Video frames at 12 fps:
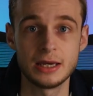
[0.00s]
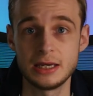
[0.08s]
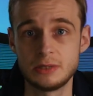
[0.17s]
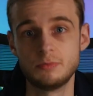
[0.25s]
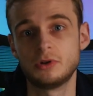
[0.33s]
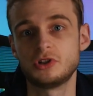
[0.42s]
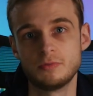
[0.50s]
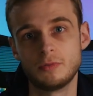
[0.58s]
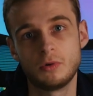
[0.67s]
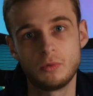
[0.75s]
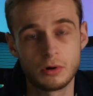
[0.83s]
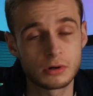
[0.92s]
is much
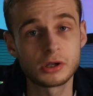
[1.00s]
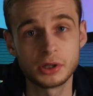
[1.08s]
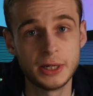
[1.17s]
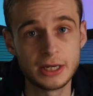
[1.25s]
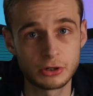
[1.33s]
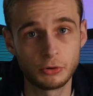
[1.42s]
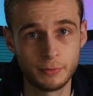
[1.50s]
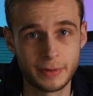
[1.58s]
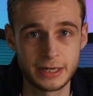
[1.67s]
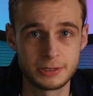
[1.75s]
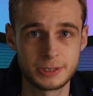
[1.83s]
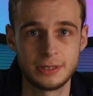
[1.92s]
more what clinical
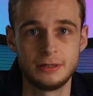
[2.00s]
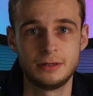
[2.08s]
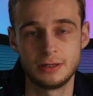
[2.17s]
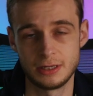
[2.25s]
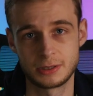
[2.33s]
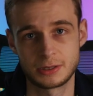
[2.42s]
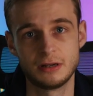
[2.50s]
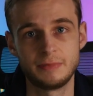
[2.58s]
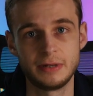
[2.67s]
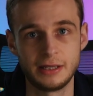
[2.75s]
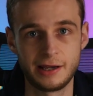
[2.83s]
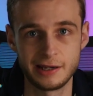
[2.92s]
medicine is going to
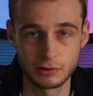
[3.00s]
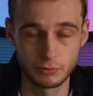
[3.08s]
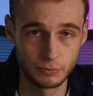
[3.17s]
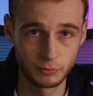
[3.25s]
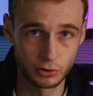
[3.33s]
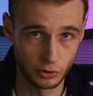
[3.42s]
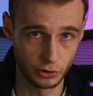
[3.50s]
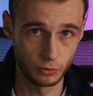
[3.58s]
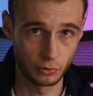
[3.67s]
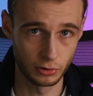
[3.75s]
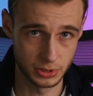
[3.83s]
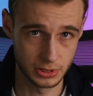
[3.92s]
be like when we're on the
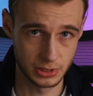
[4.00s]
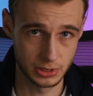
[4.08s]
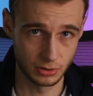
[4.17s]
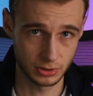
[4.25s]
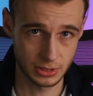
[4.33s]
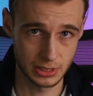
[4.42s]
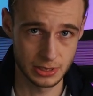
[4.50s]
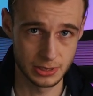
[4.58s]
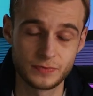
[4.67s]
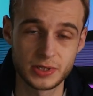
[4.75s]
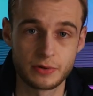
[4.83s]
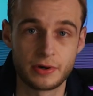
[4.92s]
wards as doctors.
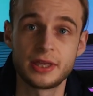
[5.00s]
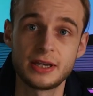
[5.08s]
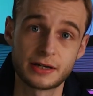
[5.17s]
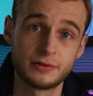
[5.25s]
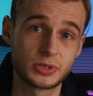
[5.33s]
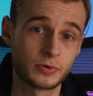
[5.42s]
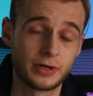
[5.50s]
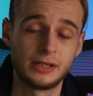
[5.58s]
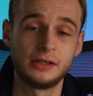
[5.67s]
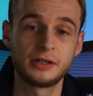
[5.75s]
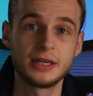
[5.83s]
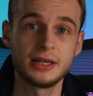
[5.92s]
So I think I was quite
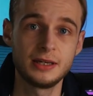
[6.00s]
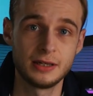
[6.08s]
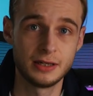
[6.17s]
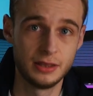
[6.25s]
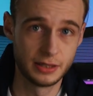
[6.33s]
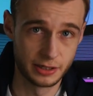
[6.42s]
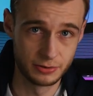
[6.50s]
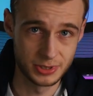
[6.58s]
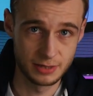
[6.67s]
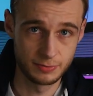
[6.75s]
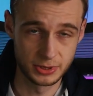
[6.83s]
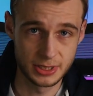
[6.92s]
lucky in that I was
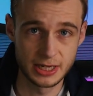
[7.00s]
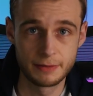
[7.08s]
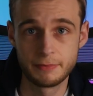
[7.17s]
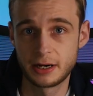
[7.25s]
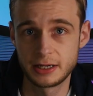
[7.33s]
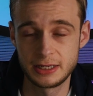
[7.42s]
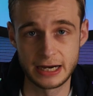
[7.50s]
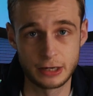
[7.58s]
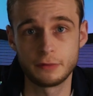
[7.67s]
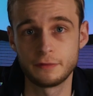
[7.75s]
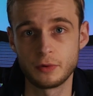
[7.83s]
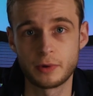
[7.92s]
able to get mine
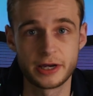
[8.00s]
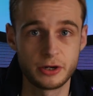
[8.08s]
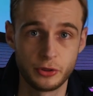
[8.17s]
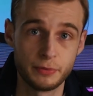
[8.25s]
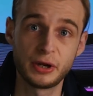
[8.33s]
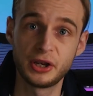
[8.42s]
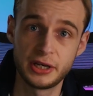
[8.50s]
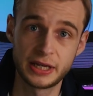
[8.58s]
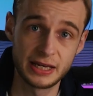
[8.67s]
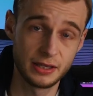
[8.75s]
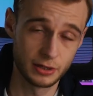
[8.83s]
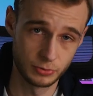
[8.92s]
out of the way on the
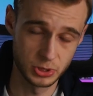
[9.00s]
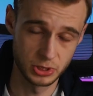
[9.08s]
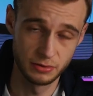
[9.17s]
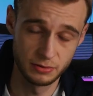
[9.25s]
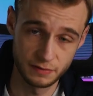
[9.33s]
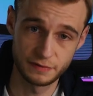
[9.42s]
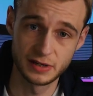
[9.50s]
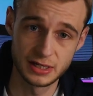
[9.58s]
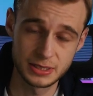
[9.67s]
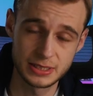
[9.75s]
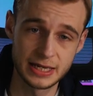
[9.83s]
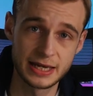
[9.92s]
Monday. I was on the
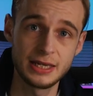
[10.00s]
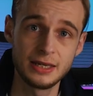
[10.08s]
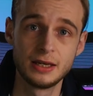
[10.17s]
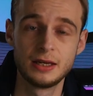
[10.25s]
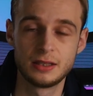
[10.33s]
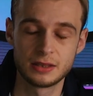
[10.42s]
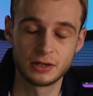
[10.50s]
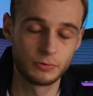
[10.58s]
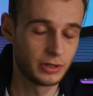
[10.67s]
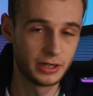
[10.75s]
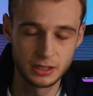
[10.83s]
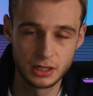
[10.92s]
first day. There
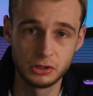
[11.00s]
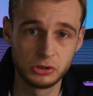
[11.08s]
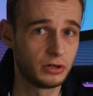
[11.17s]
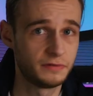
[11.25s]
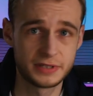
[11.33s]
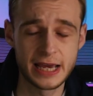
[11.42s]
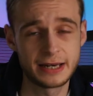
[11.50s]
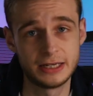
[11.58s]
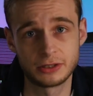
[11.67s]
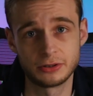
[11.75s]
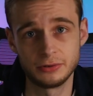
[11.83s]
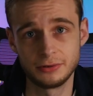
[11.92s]
were a lot of
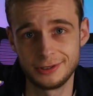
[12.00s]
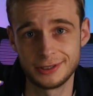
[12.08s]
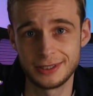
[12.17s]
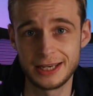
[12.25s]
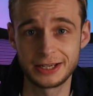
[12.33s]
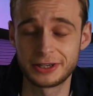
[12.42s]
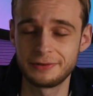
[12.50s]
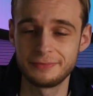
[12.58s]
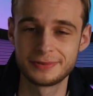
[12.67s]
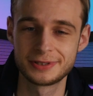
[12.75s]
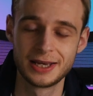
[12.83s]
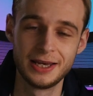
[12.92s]
technical
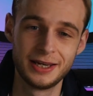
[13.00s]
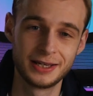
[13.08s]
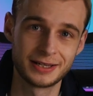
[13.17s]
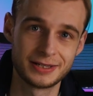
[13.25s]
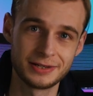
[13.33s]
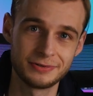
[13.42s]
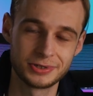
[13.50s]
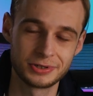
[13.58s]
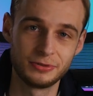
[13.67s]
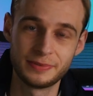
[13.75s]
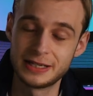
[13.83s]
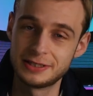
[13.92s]
hiccups, because it was
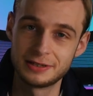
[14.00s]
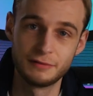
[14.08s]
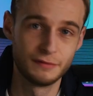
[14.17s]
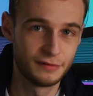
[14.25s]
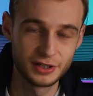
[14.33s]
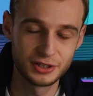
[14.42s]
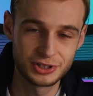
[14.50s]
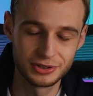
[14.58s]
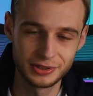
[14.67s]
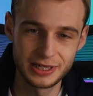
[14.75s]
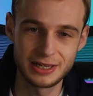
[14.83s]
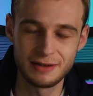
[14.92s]
all being done
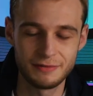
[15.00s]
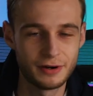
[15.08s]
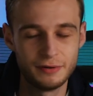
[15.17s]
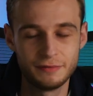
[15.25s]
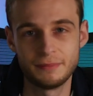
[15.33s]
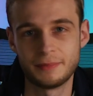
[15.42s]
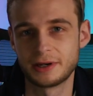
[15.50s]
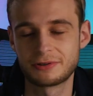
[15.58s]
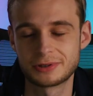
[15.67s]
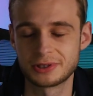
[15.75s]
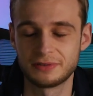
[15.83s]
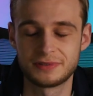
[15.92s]
virtually over
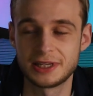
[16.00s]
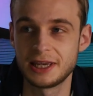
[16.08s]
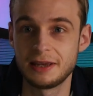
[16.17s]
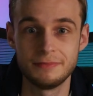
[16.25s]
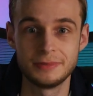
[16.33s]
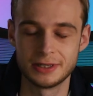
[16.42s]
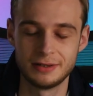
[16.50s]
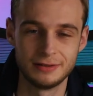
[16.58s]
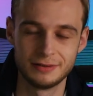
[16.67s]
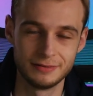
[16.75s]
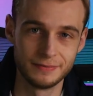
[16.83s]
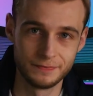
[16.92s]
Microsoft Teams, and
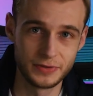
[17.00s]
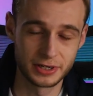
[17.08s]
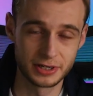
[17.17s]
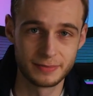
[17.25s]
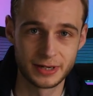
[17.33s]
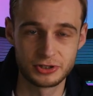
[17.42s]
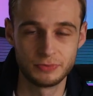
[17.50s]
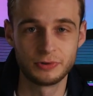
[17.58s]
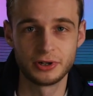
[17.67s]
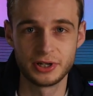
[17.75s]
you can imagine what a